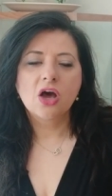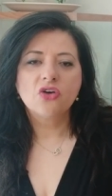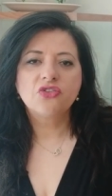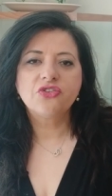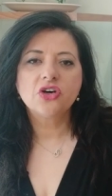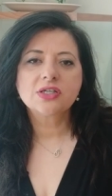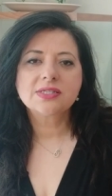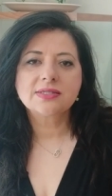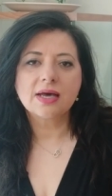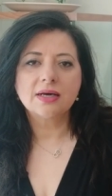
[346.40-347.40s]

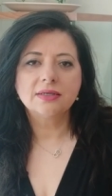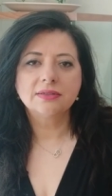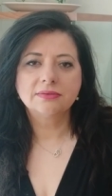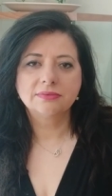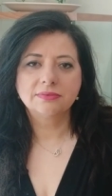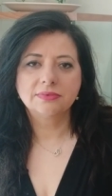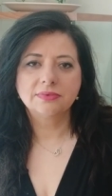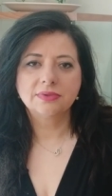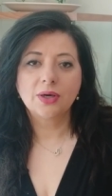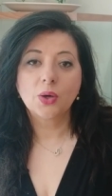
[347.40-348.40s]
Fursa,
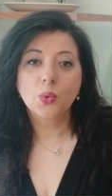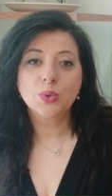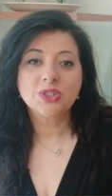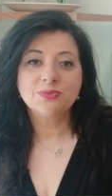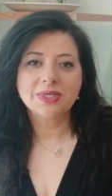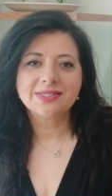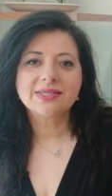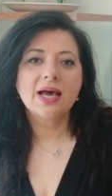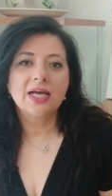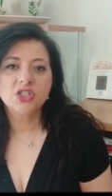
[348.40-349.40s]
which means a